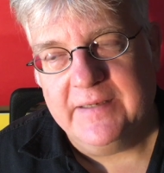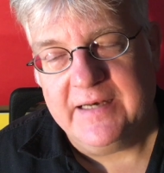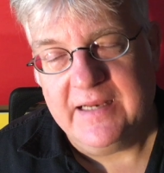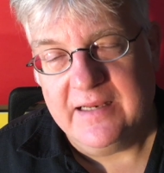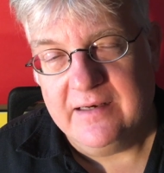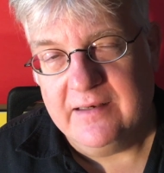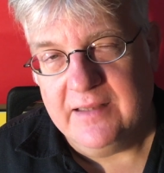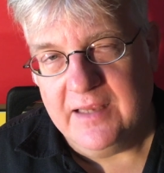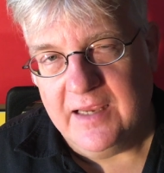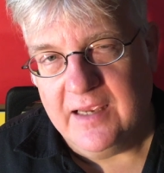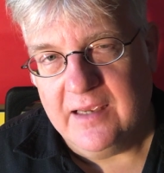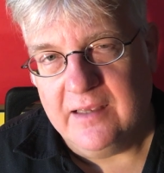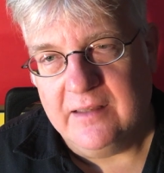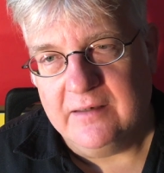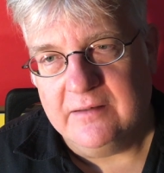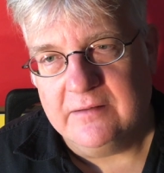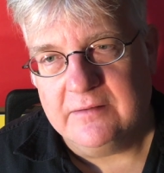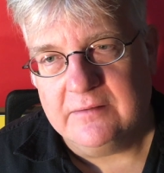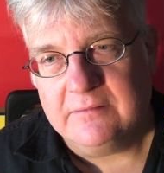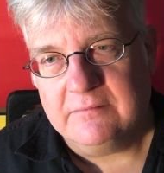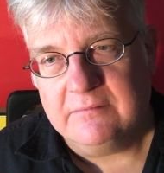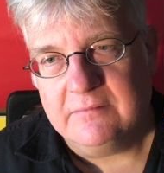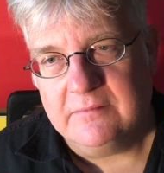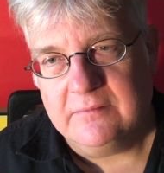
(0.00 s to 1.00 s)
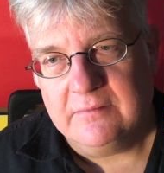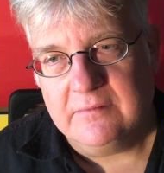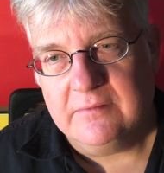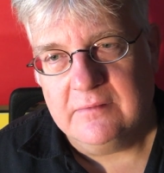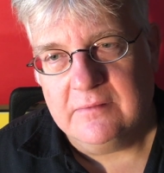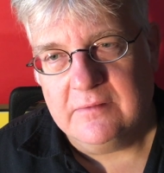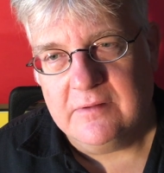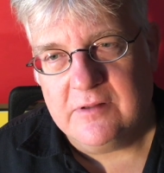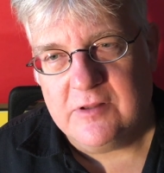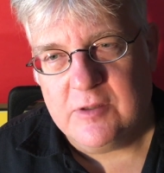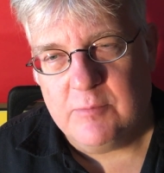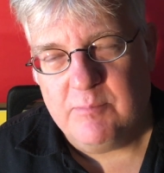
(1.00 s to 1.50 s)
in the end,
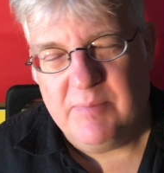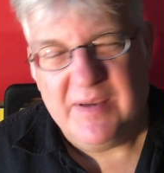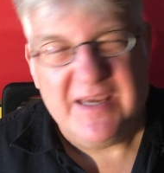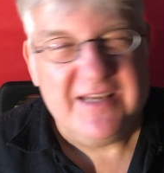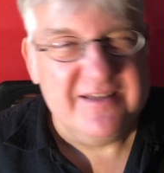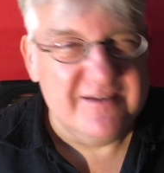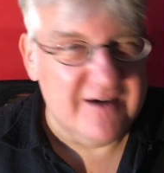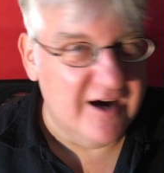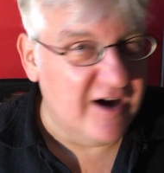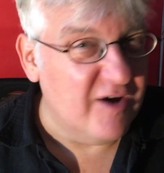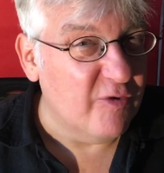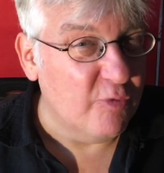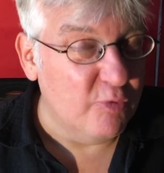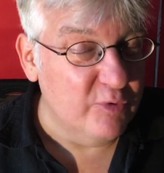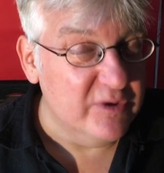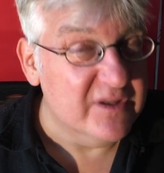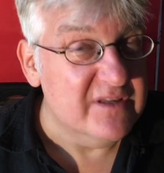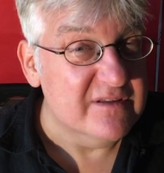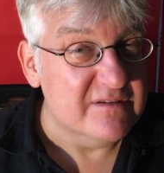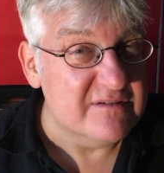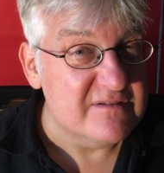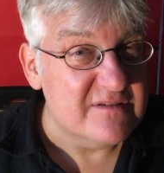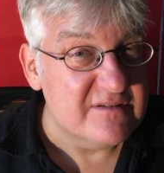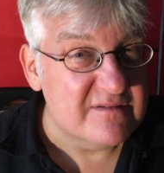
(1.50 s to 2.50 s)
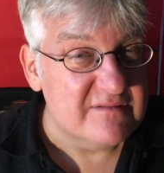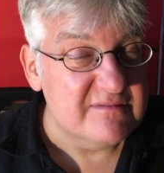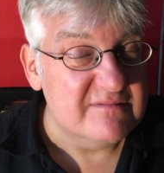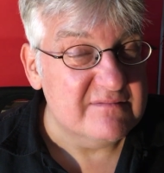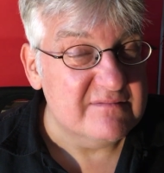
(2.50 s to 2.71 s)
the pig dog wins.